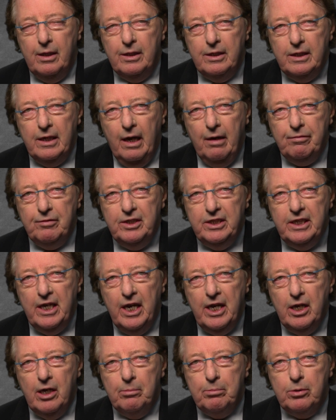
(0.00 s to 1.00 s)
The
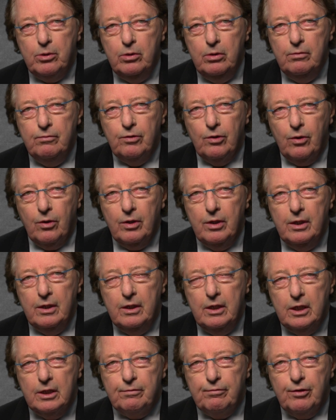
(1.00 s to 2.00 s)
FDA approval
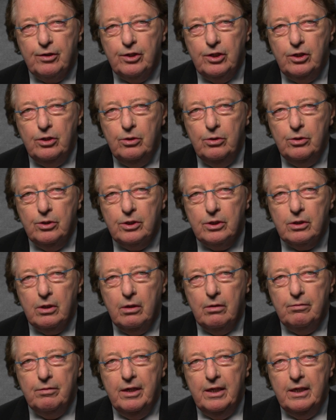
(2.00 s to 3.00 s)
is for the use
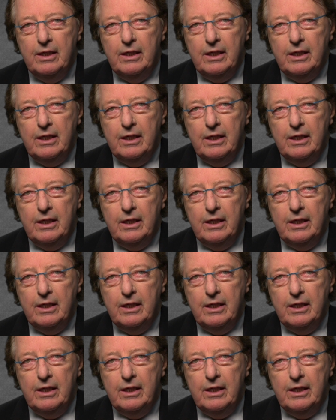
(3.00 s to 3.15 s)
of